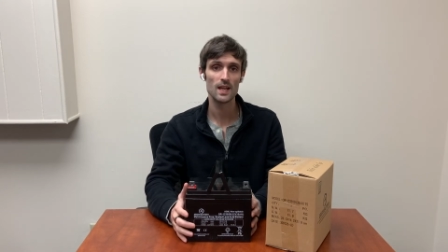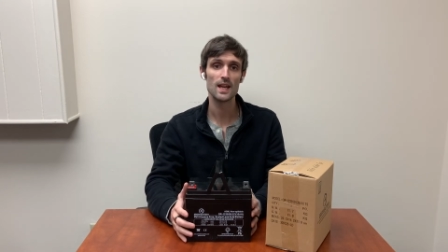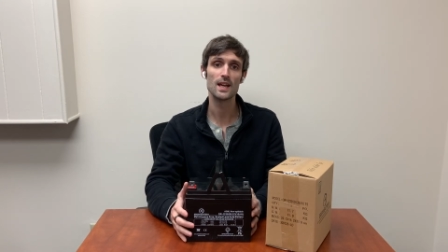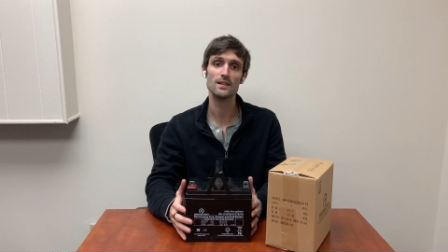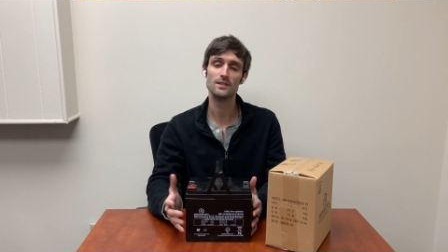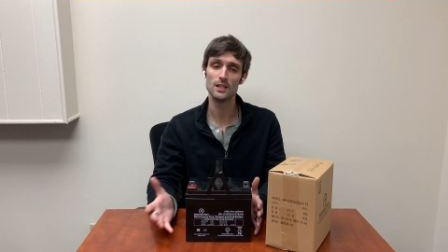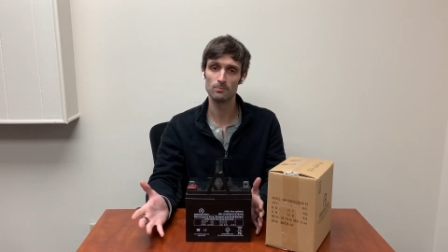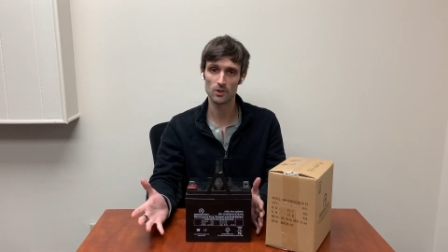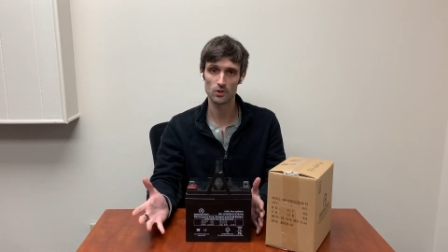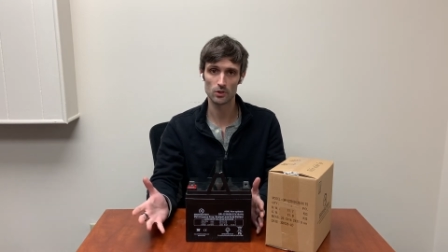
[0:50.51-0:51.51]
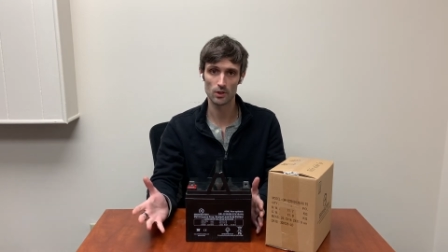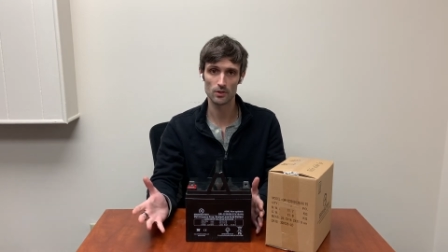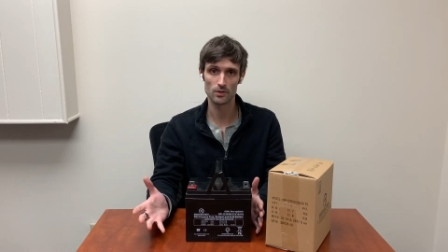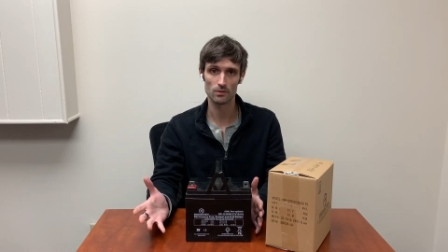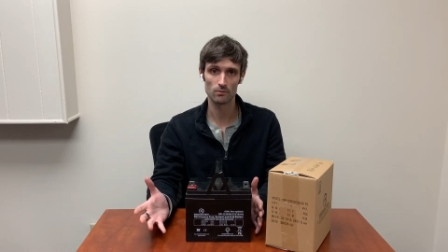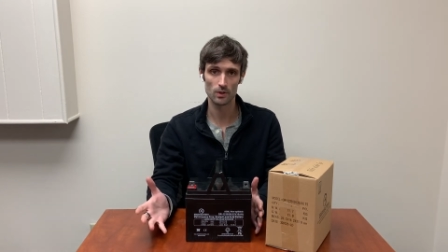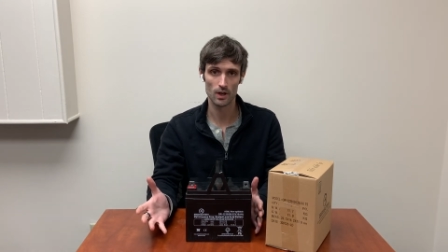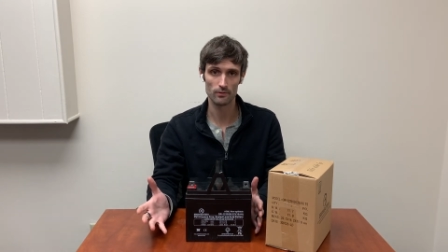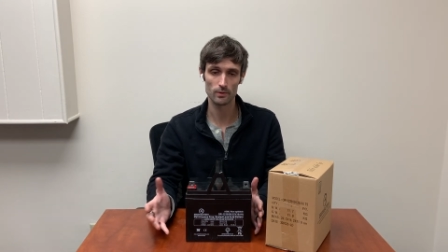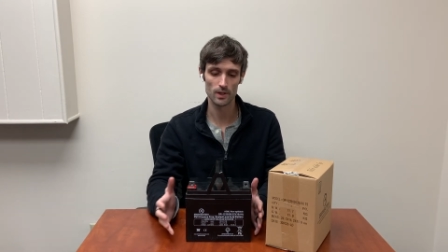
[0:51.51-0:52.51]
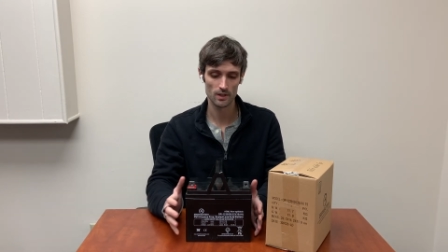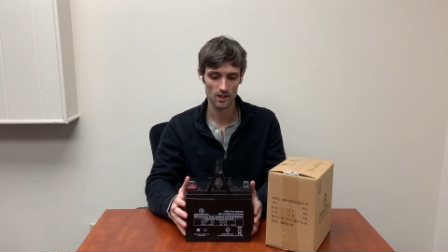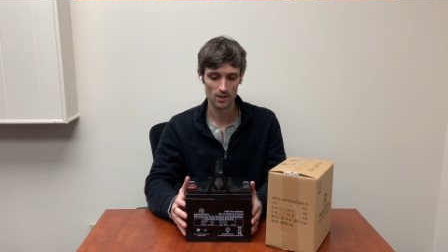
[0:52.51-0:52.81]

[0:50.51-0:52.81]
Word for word: and deep discharge recovery.